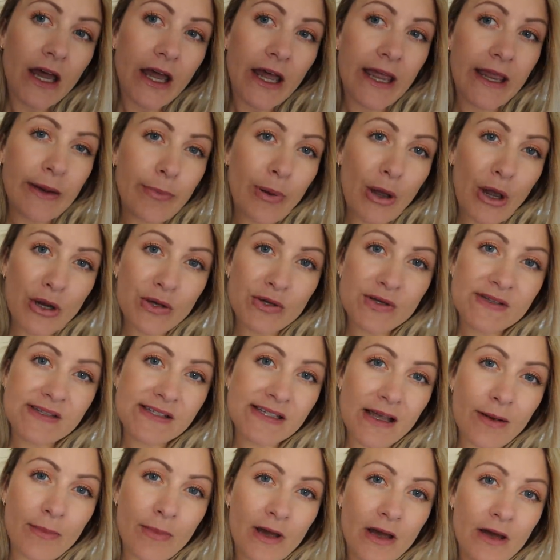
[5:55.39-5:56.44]
a
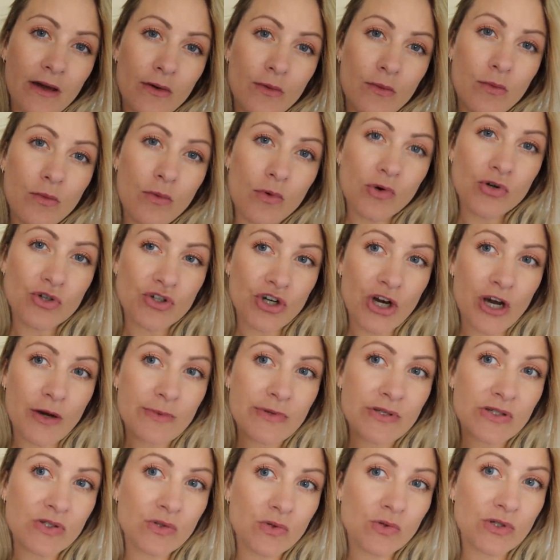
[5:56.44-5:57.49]
post-summer
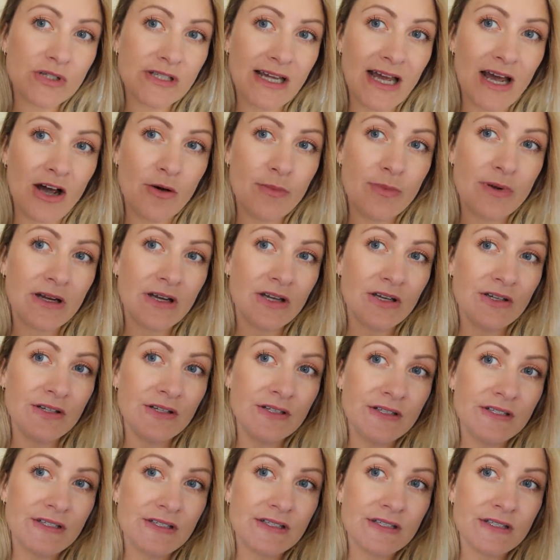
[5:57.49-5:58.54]
wardrobe sort out,
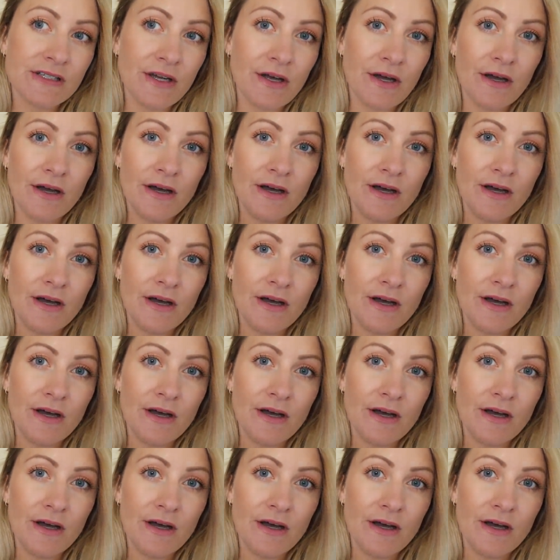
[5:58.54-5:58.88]
because